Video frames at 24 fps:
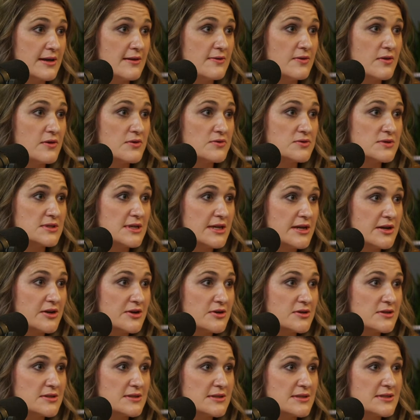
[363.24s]
in those
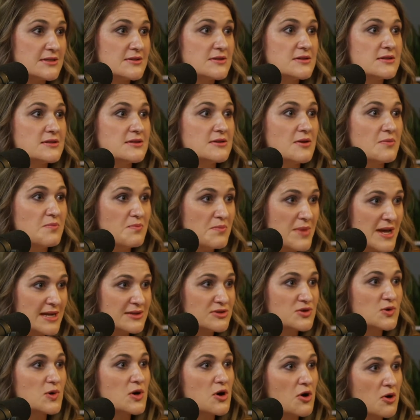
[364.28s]
years. Is the
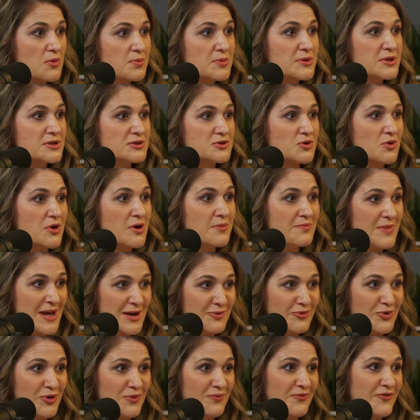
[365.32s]
mentor opened the door and
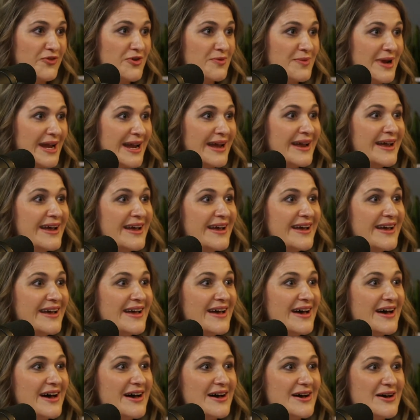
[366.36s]
made room for me.
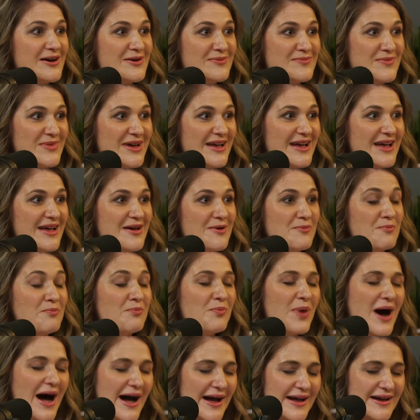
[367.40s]

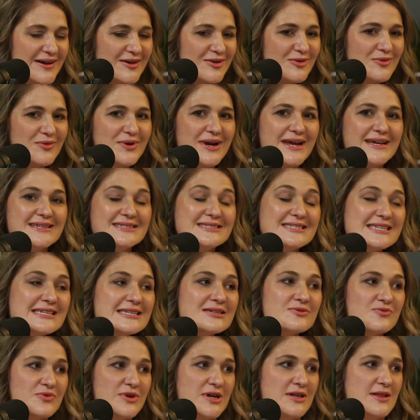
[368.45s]
But what I
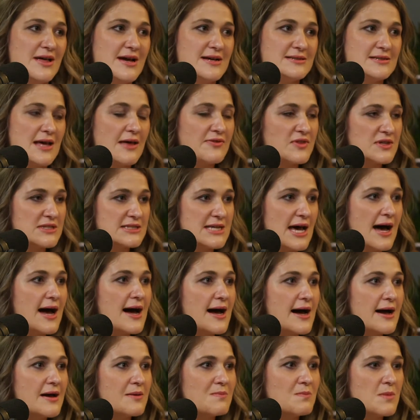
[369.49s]
didn't realize at the
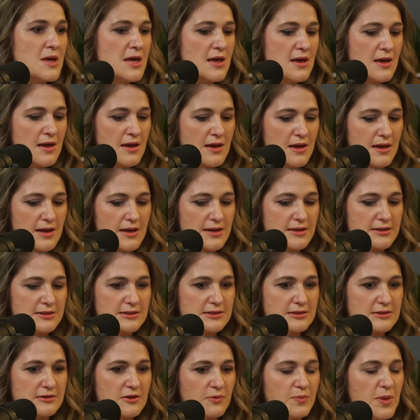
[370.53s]
time
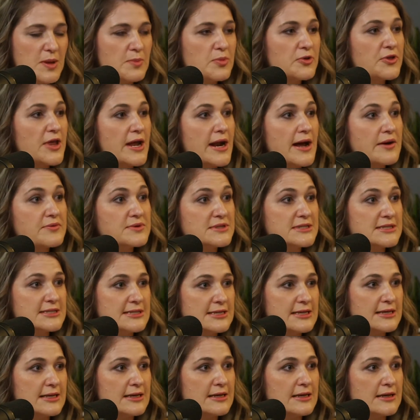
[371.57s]
is the people that I was
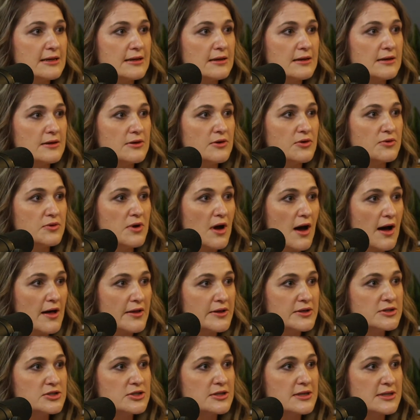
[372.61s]
seeking, you know,
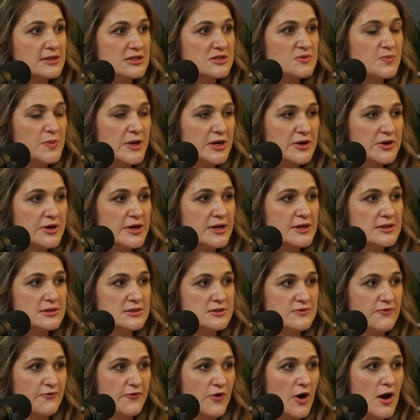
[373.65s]
knowledge and
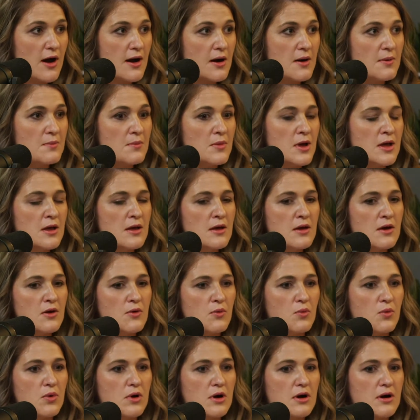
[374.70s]
experience from
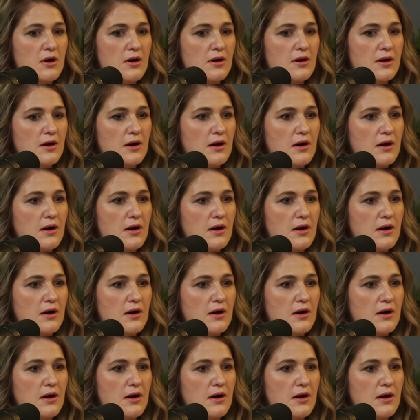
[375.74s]
were,